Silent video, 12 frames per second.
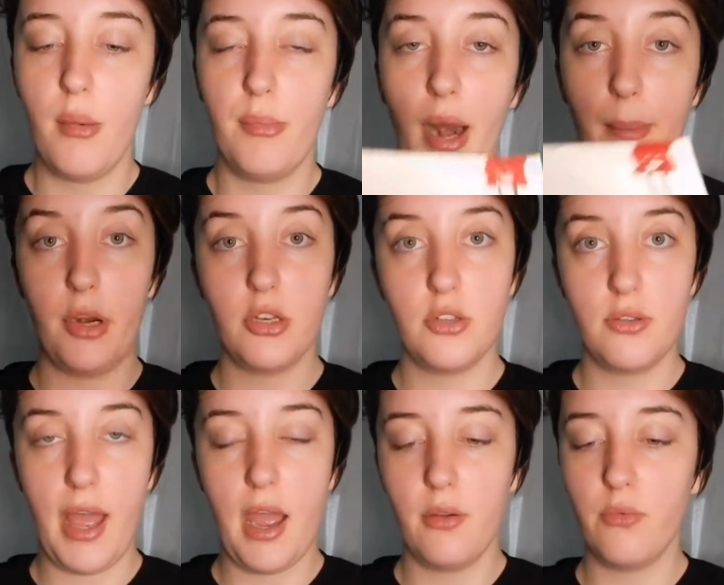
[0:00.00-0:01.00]
But I'm gonna do
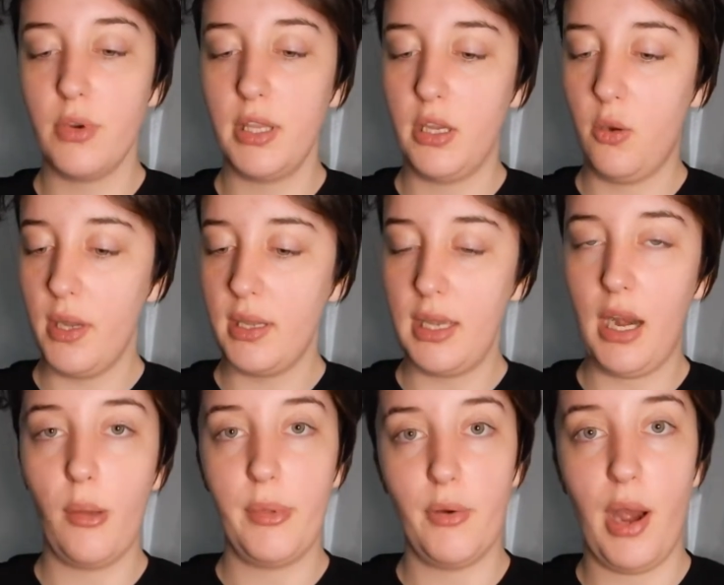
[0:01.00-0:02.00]
that really quick, and
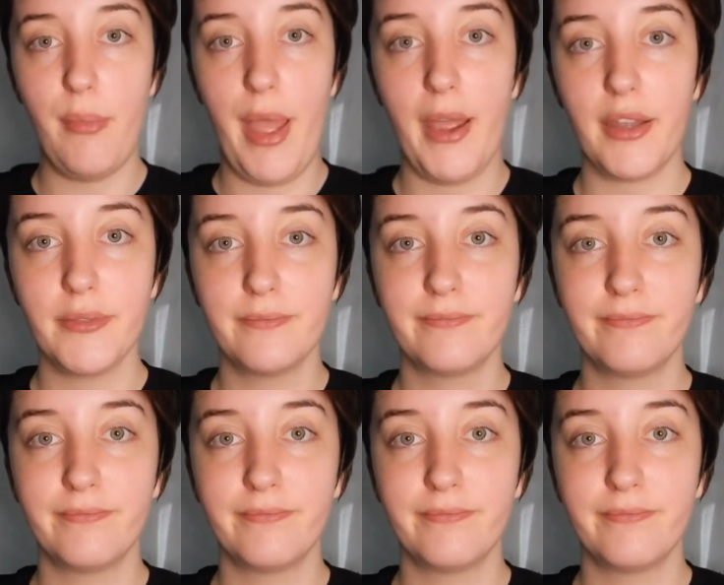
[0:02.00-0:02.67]
I'll be right back.